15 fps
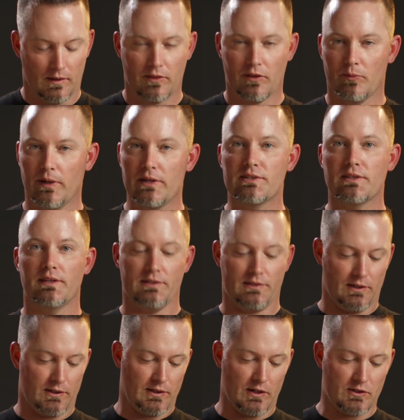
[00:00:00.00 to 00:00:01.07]
The reason this
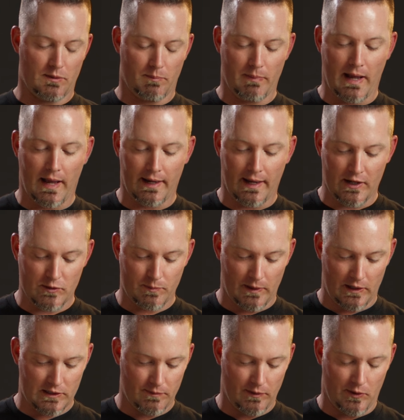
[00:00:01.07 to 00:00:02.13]
is such a badass
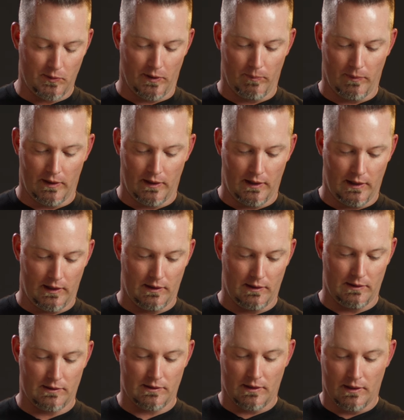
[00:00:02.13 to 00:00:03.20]
piece of equipment
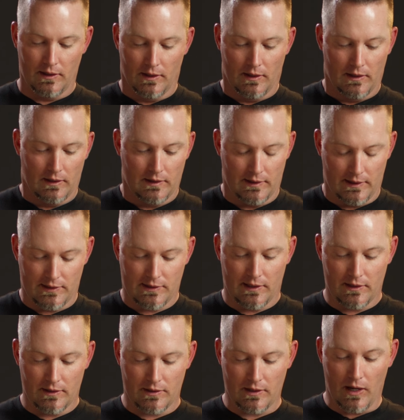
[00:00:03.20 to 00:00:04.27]
is this
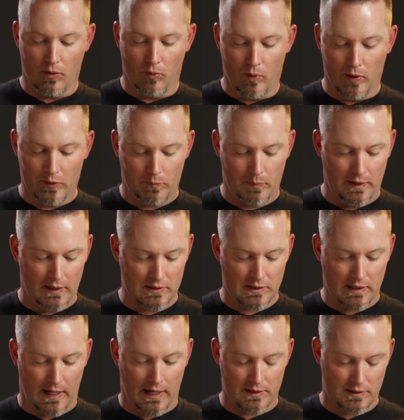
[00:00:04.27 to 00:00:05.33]
is a one-piece
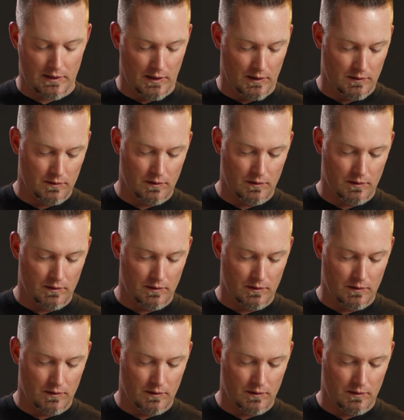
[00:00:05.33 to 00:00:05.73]
casting.